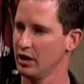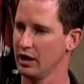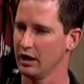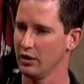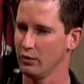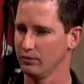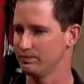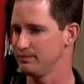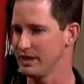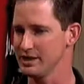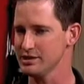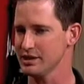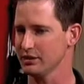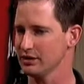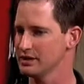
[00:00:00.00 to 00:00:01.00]
uh,
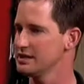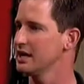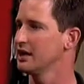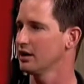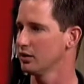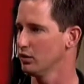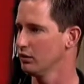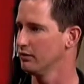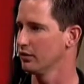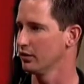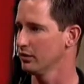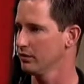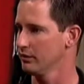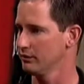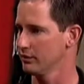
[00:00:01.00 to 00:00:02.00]
basically taken
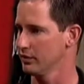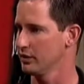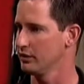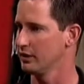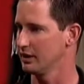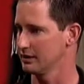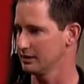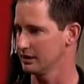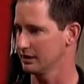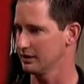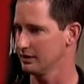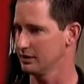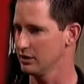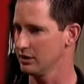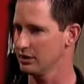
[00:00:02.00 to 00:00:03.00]
over for the dog tick.
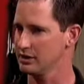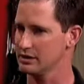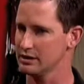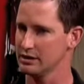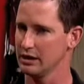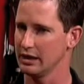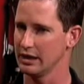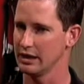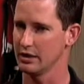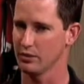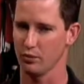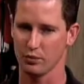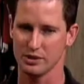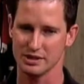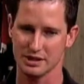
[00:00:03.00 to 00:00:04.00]
The dog, uh,
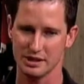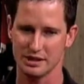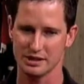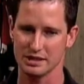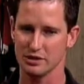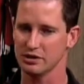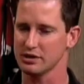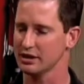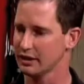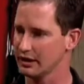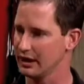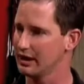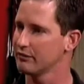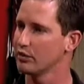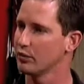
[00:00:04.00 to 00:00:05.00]
we see deer tick
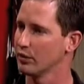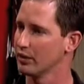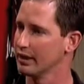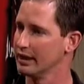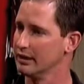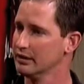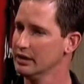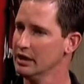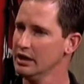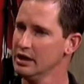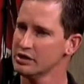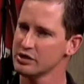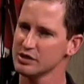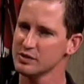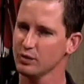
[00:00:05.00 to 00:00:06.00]
everywhere now.
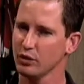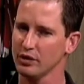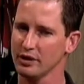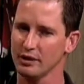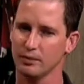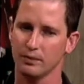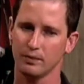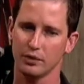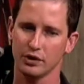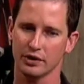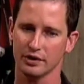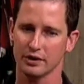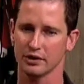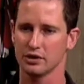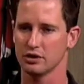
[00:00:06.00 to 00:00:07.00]
Uh-huh. So it's important to
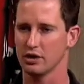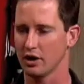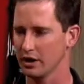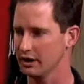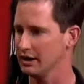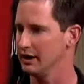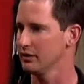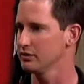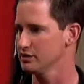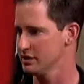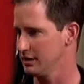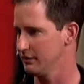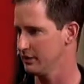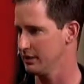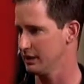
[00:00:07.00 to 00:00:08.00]
put the dog collars and
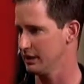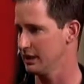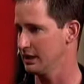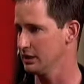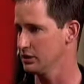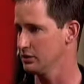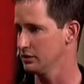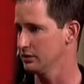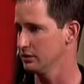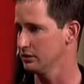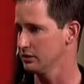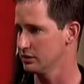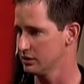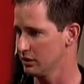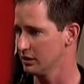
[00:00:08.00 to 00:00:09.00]
everything on your
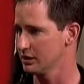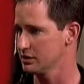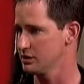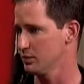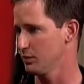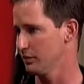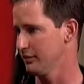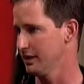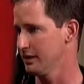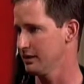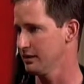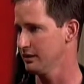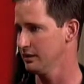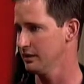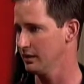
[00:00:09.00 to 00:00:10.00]
dogs to prevent
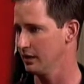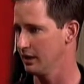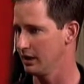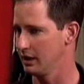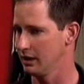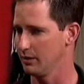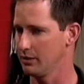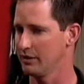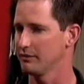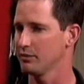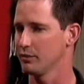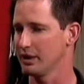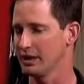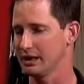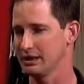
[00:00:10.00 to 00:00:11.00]
right. um, them
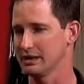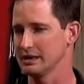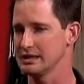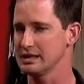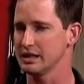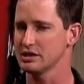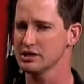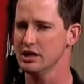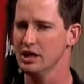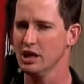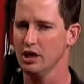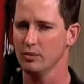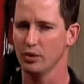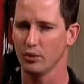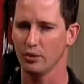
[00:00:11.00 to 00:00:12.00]
from getting the ticks.
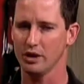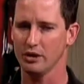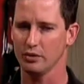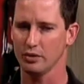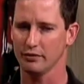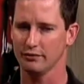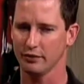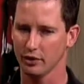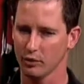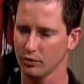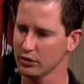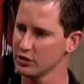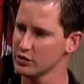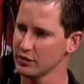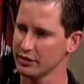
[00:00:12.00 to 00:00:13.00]
But we do a full
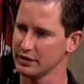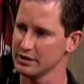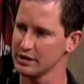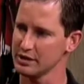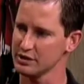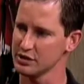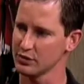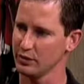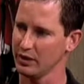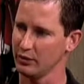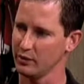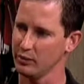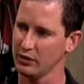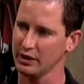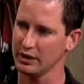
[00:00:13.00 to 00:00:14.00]
approach with the ticks as well. We
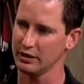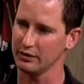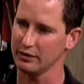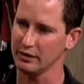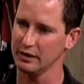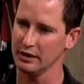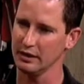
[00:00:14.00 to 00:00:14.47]
put out